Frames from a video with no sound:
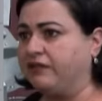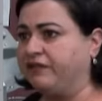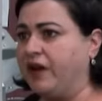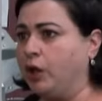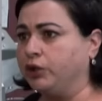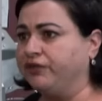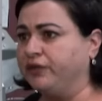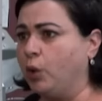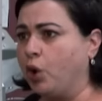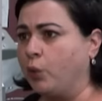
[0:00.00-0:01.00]
that fell on the
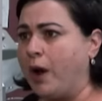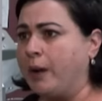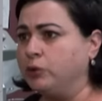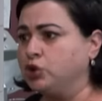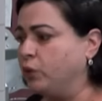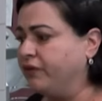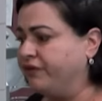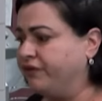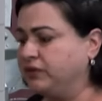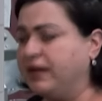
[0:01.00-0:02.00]
floor. Why would you
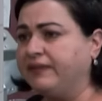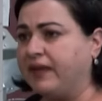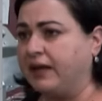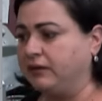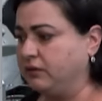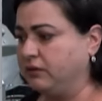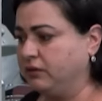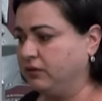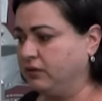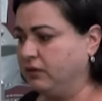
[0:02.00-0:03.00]
have done that?
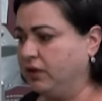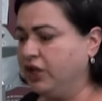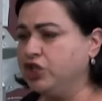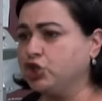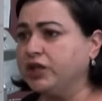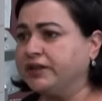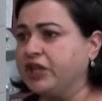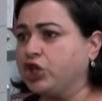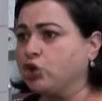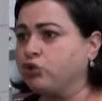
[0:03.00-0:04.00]
He's gonna
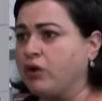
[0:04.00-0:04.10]
think you're